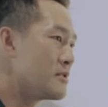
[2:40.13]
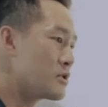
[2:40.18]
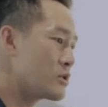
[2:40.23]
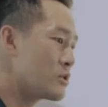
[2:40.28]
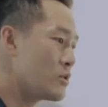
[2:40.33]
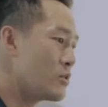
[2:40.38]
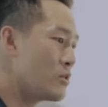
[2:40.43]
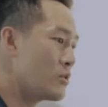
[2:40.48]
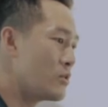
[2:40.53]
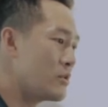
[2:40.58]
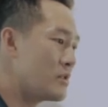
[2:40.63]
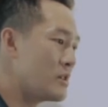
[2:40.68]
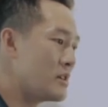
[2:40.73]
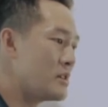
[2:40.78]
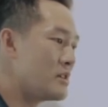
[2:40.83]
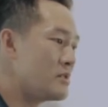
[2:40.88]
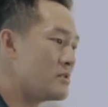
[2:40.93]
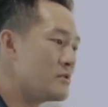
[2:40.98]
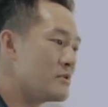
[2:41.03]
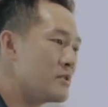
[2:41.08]

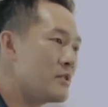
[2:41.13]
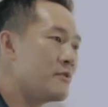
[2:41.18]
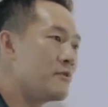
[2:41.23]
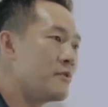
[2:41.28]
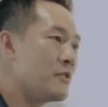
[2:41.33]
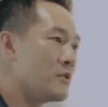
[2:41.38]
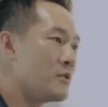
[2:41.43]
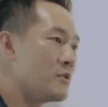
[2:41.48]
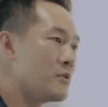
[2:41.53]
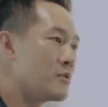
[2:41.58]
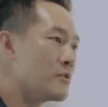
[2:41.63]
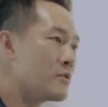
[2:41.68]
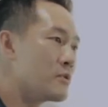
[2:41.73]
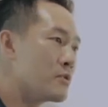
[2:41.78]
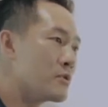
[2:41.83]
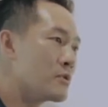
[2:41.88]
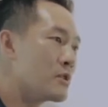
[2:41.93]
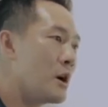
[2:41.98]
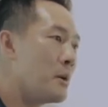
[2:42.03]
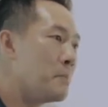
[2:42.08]
So if
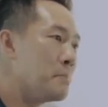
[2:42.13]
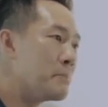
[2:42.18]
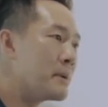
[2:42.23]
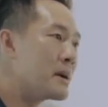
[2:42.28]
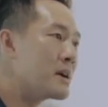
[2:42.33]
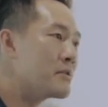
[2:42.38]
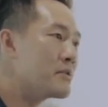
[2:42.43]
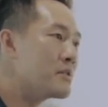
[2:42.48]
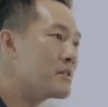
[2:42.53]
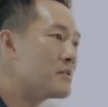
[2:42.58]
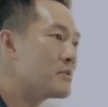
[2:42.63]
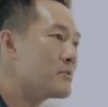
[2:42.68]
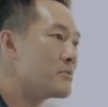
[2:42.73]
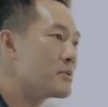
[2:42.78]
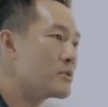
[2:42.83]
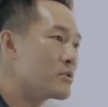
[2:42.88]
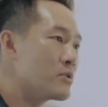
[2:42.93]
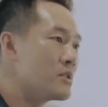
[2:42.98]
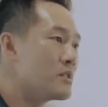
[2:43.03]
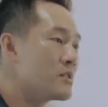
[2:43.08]
you compare
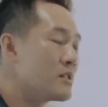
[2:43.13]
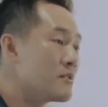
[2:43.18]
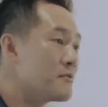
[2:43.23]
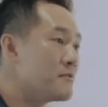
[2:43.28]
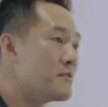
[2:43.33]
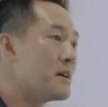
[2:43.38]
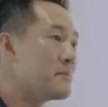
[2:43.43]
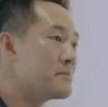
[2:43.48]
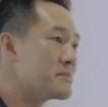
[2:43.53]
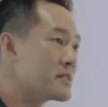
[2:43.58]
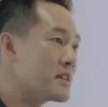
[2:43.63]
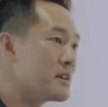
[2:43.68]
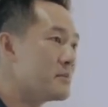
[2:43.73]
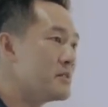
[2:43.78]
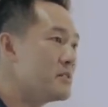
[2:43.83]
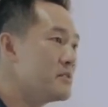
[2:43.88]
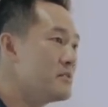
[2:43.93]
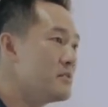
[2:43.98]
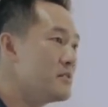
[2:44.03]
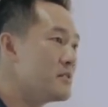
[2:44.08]
it between the farm
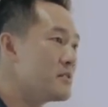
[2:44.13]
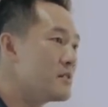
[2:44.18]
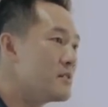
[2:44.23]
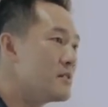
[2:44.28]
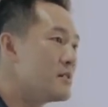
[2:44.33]
salmon,